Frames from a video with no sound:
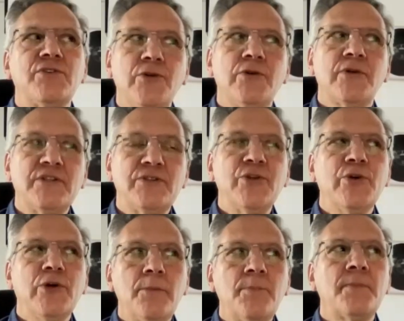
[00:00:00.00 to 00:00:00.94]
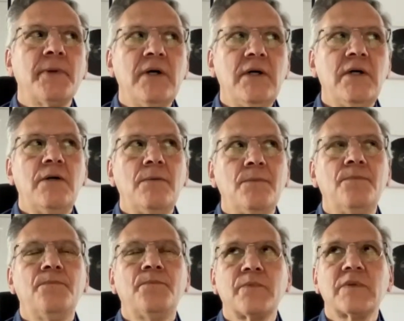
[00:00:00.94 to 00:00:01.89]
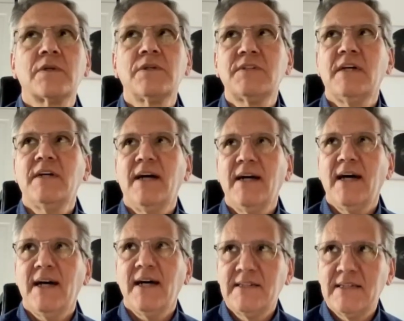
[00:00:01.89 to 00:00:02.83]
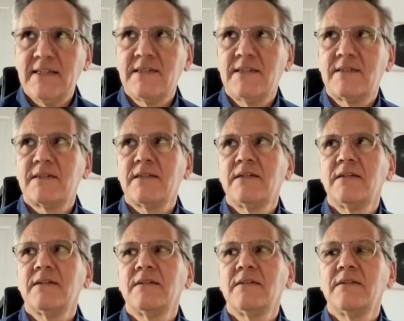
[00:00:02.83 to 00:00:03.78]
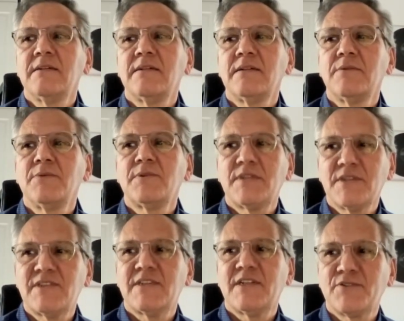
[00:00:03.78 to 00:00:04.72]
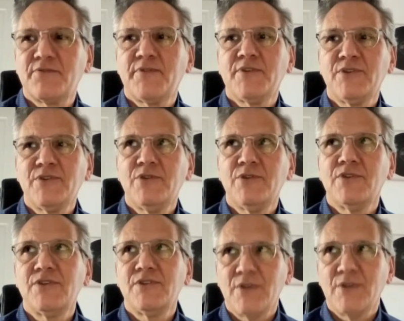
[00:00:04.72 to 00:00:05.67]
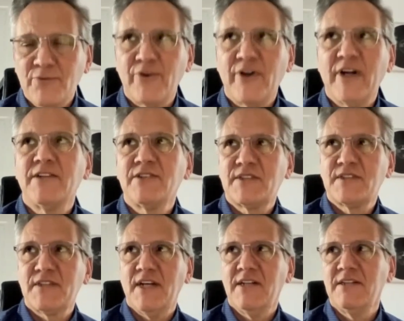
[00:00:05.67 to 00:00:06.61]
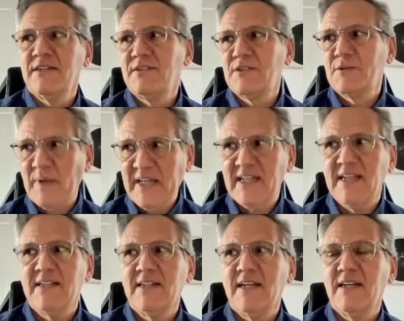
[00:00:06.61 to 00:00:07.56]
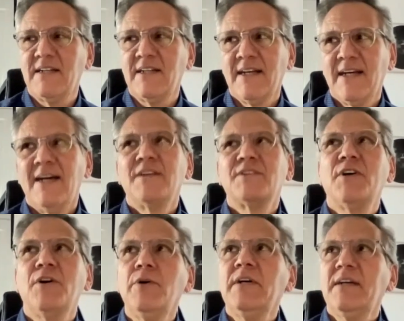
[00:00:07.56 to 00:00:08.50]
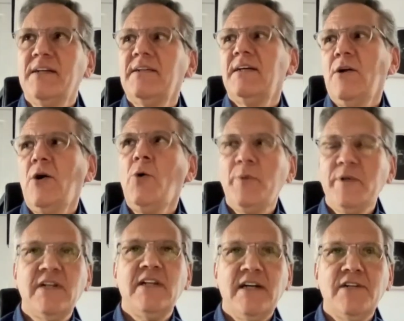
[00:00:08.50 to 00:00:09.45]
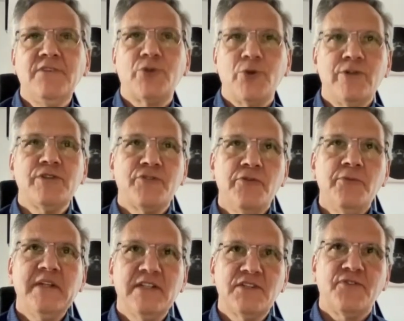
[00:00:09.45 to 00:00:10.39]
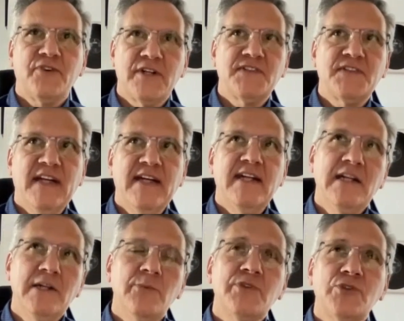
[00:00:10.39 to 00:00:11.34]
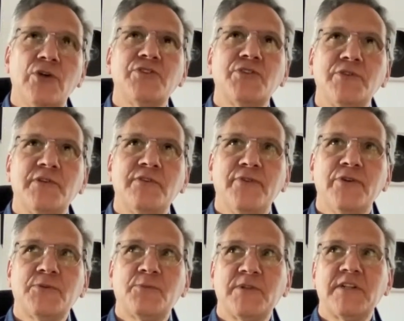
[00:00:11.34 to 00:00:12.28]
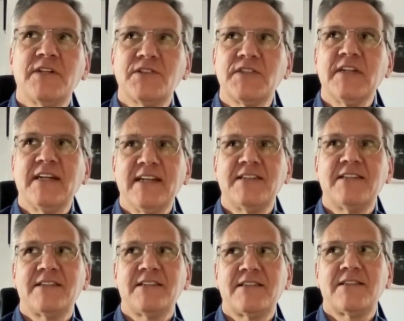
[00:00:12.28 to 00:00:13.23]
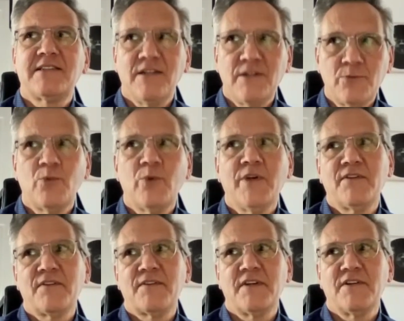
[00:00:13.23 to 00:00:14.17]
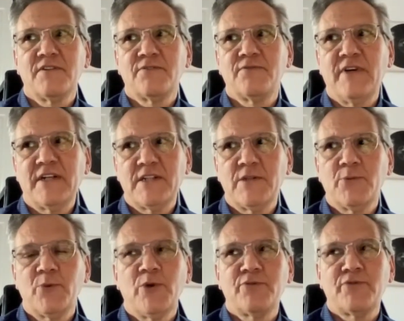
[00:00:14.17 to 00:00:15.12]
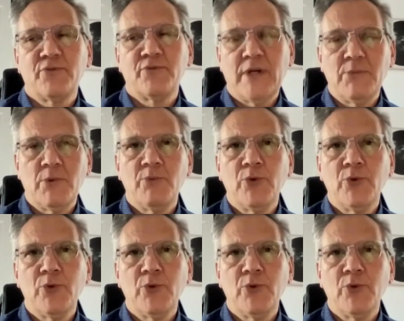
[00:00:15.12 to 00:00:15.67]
Europe, because I did it was successful in France and in Spain, and so it opened a lot of doors for me as far as that. And it was also the first production I had done with Fanny de Wolf and Raymond